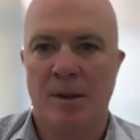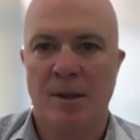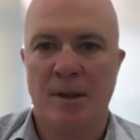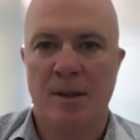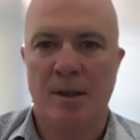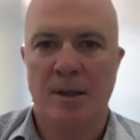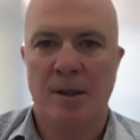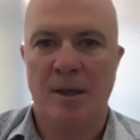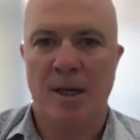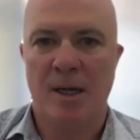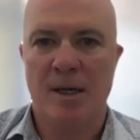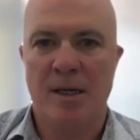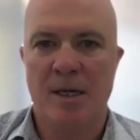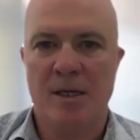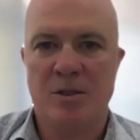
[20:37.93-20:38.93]

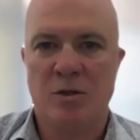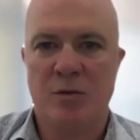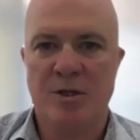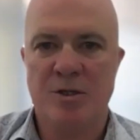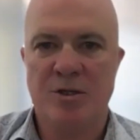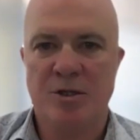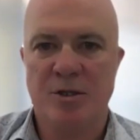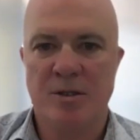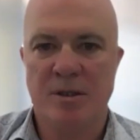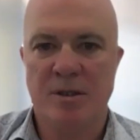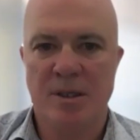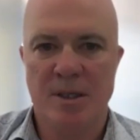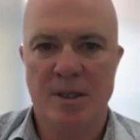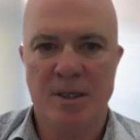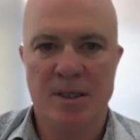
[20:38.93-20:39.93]
Our next
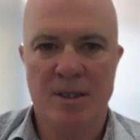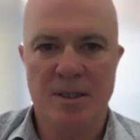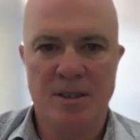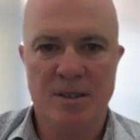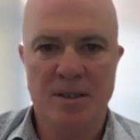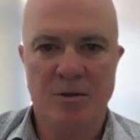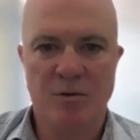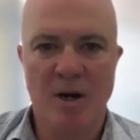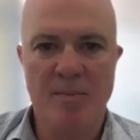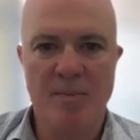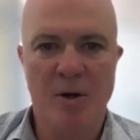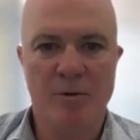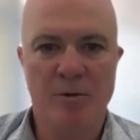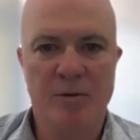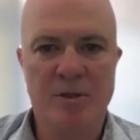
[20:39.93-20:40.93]
question is Great
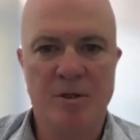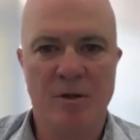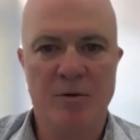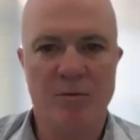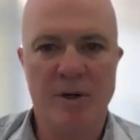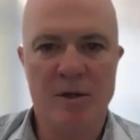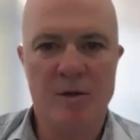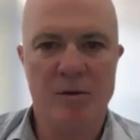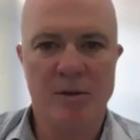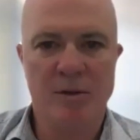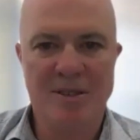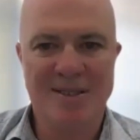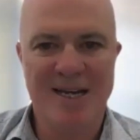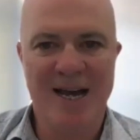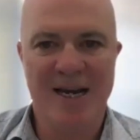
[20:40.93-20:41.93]
Boulder is on the record
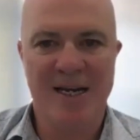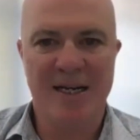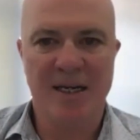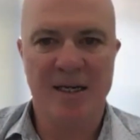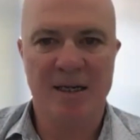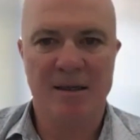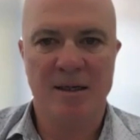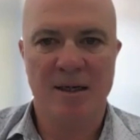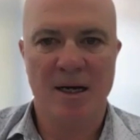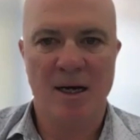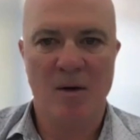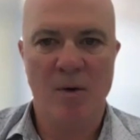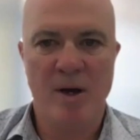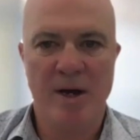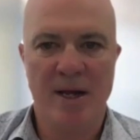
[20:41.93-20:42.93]
as targeting
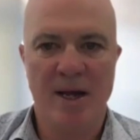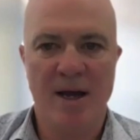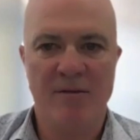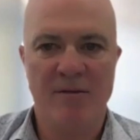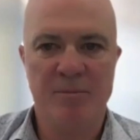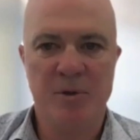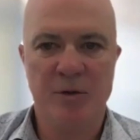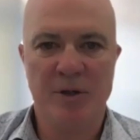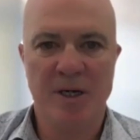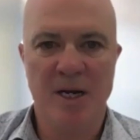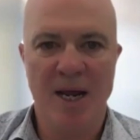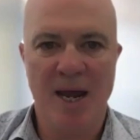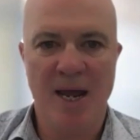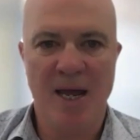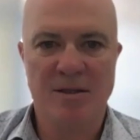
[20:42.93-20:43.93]
a 1.5
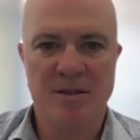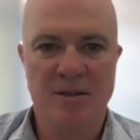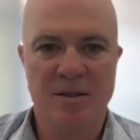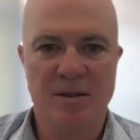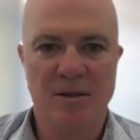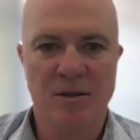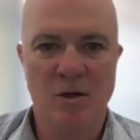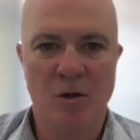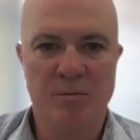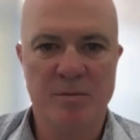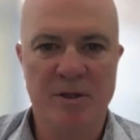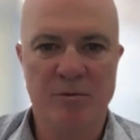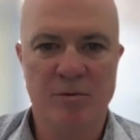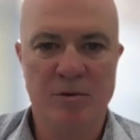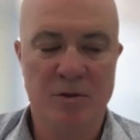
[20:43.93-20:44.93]
million ounce gold
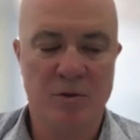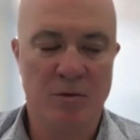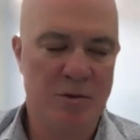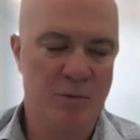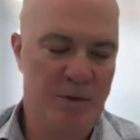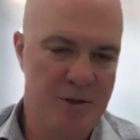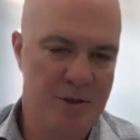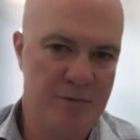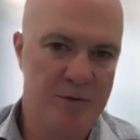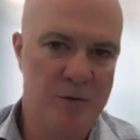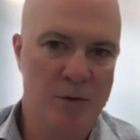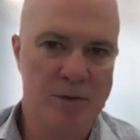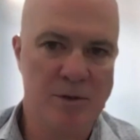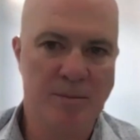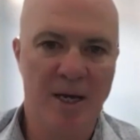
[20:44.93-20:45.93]
mineral resource, which you've
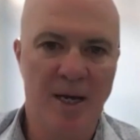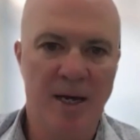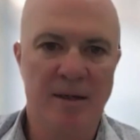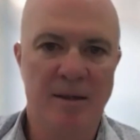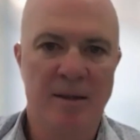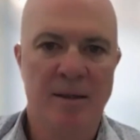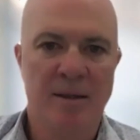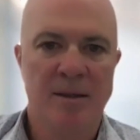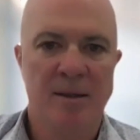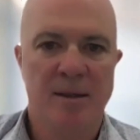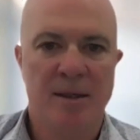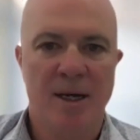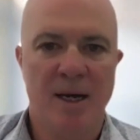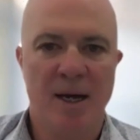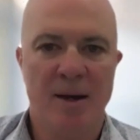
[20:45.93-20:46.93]
talked about.
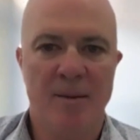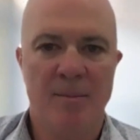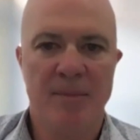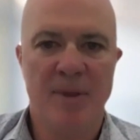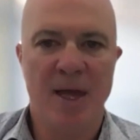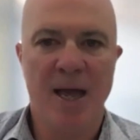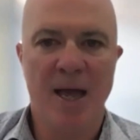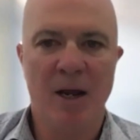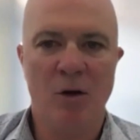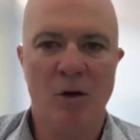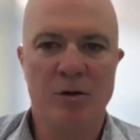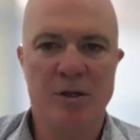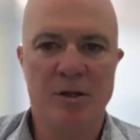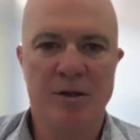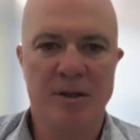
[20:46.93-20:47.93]
How
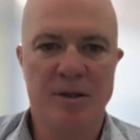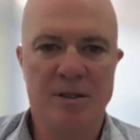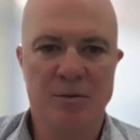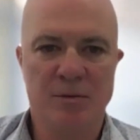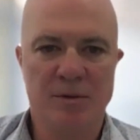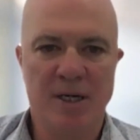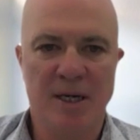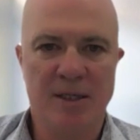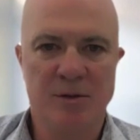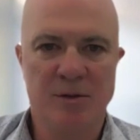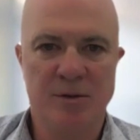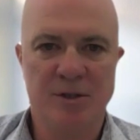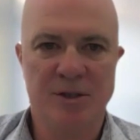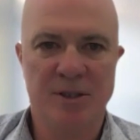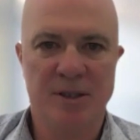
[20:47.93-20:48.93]
long do you think this will take
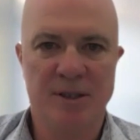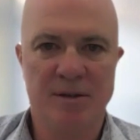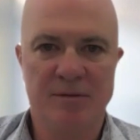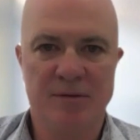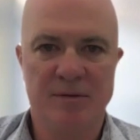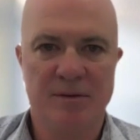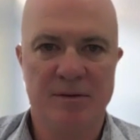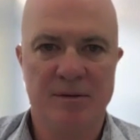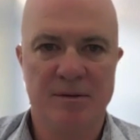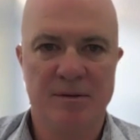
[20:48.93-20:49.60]
to achieve?